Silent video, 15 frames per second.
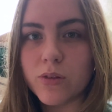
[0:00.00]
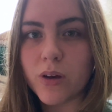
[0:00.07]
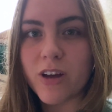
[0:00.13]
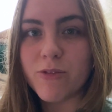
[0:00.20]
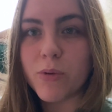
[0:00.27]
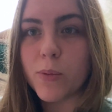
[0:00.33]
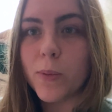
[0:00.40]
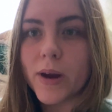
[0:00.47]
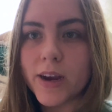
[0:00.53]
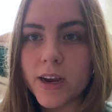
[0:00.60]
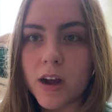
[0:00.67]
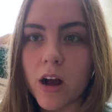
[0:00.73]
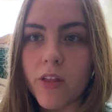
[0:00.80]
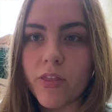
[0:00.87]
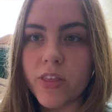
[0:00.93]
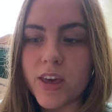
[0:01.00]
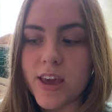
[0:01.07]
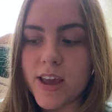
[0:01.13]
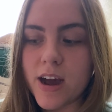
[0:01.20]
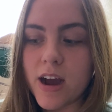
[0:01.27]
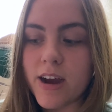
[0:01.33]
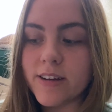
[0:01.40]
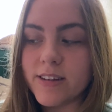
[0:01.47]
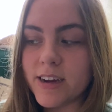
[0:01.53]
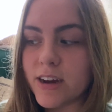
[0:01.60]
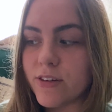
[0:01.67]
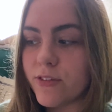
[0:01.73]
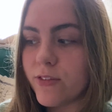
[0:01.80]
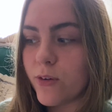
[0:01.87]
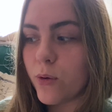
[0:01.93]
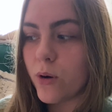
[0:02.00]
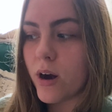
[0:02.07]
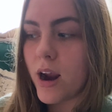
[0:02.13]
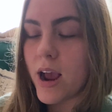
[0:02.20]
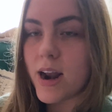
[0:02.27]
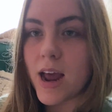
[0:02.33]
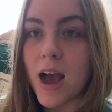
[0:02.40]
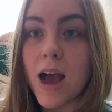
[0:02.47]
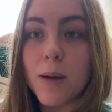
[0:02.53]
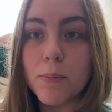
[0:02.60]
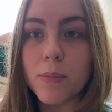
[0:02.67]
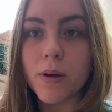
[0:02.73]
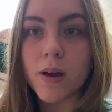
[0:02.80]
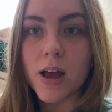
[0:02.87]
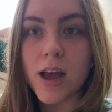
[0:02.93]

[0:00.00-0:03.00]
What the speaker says: So I've been working on the idea for an app,